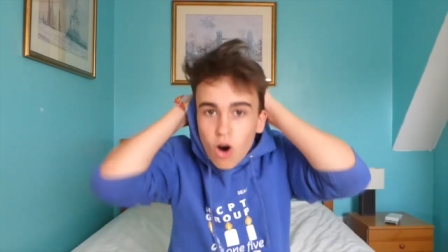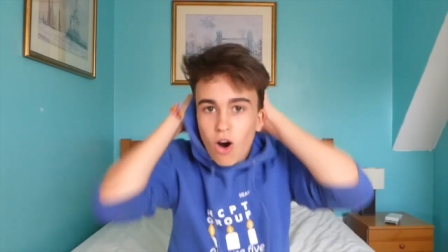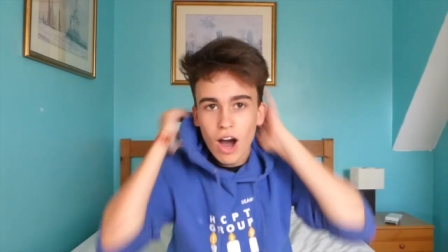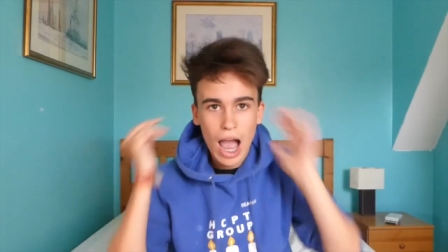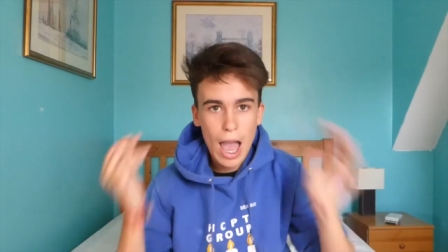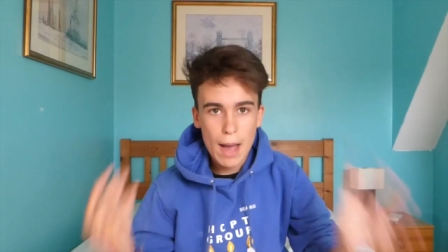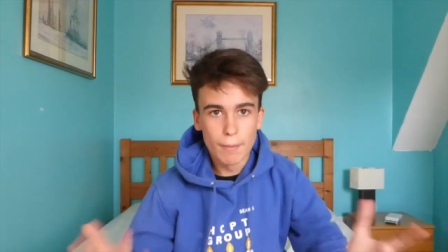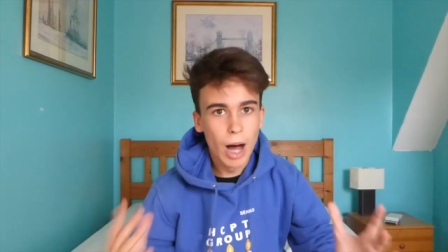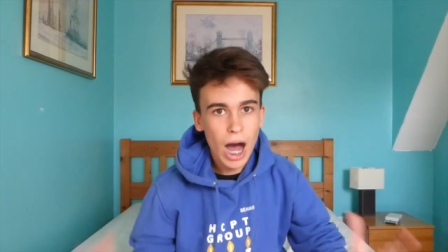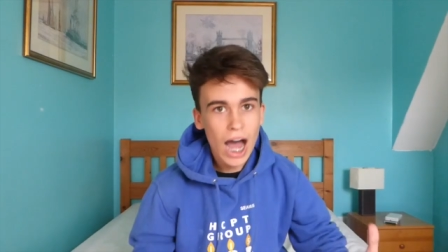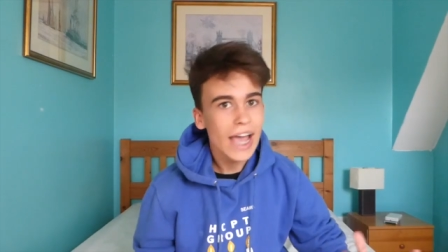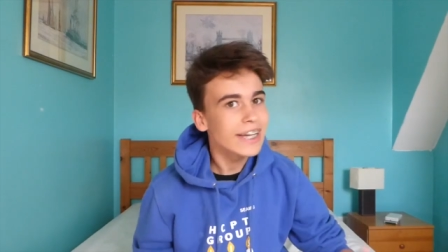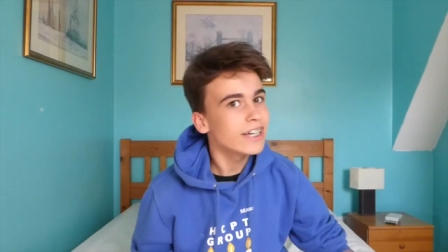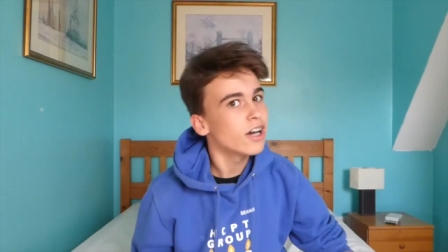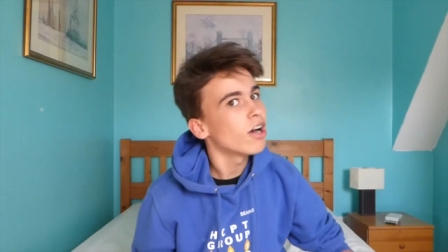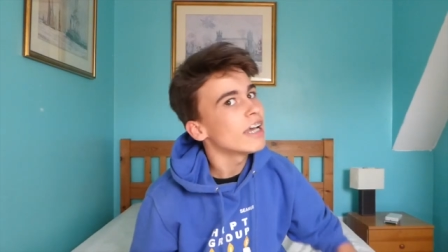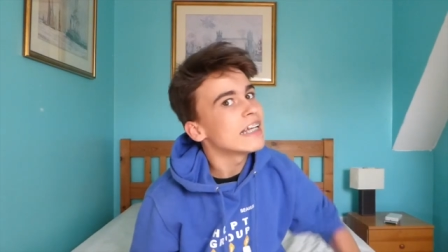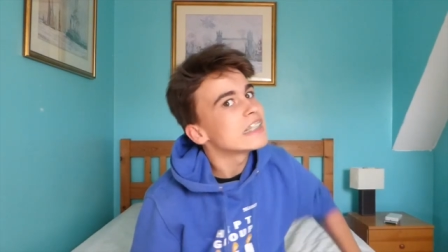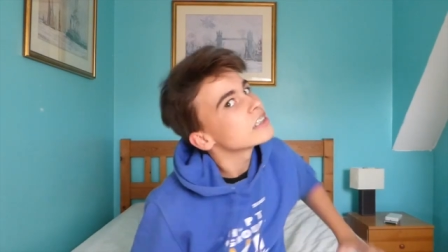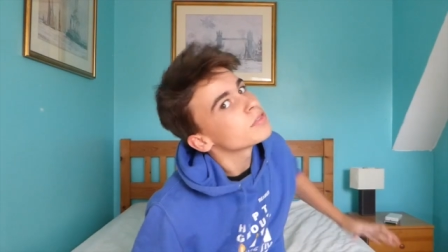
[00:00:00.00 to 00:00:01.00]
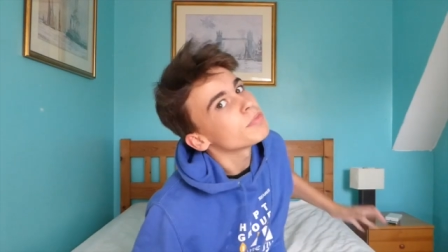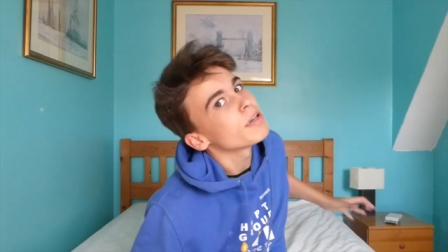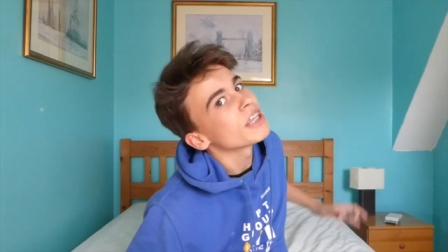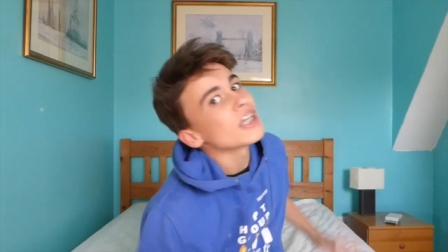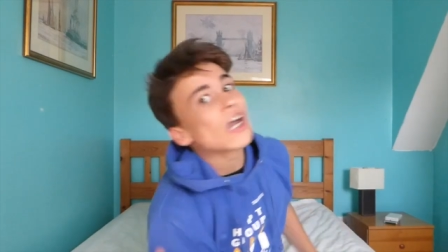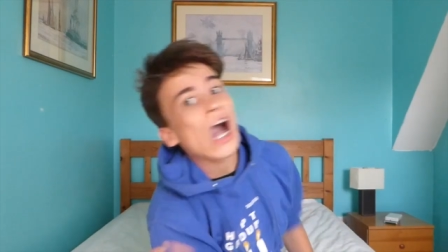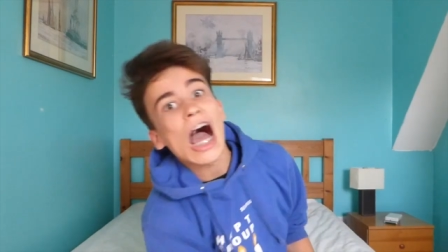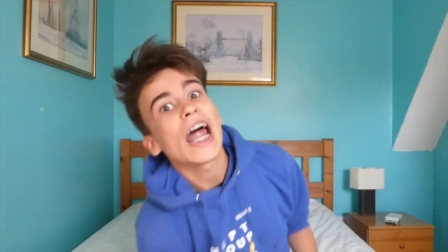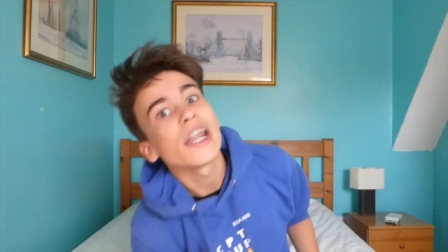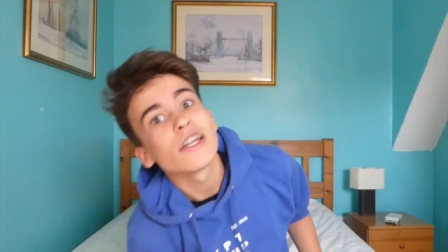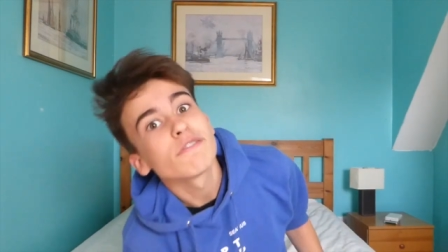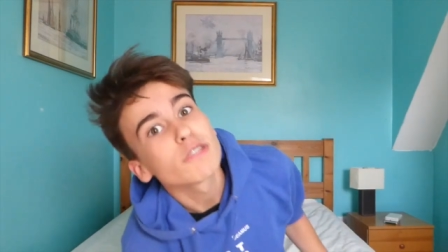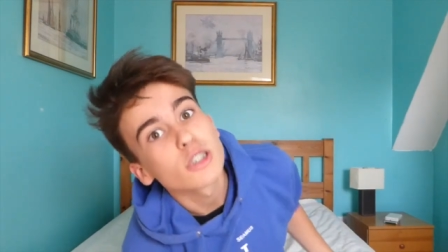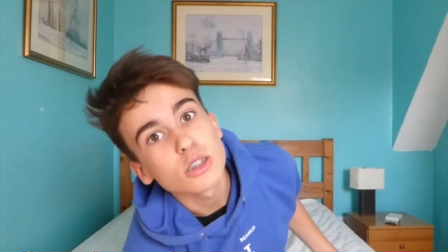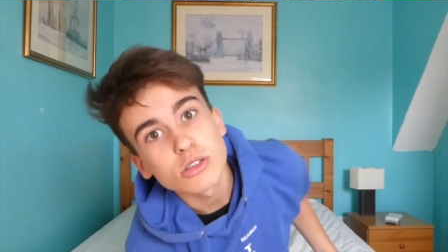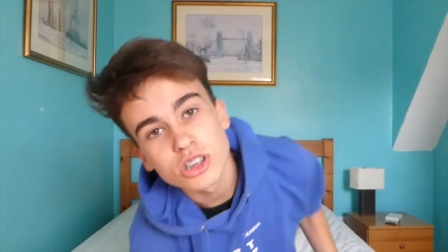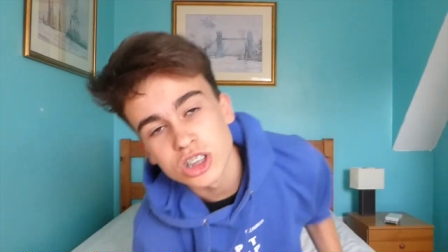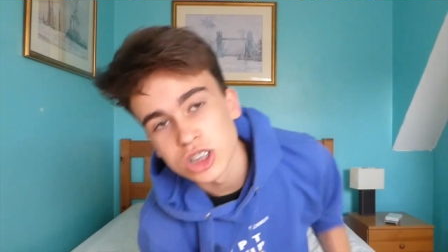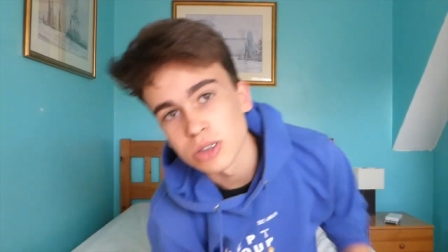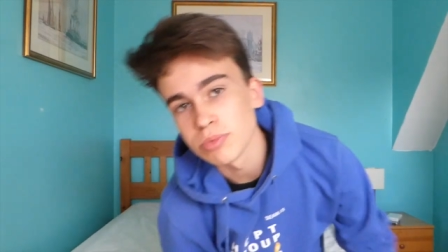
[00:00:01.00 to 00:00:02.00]
Or am I going to be the kind of
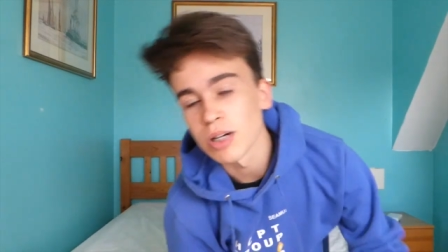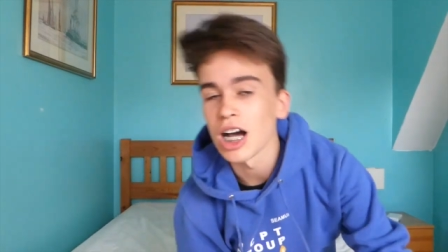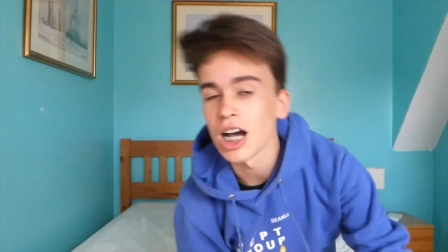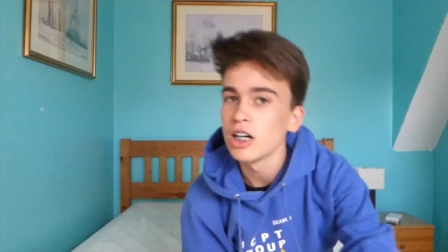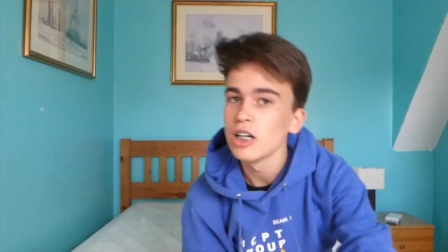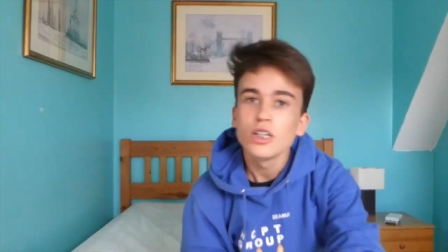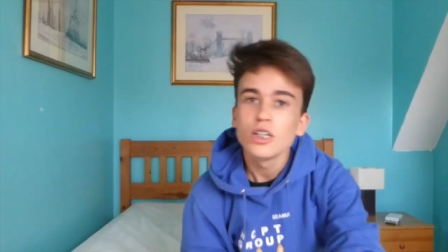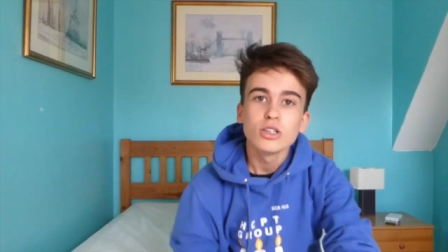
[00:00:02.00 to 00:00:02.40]
YouTuber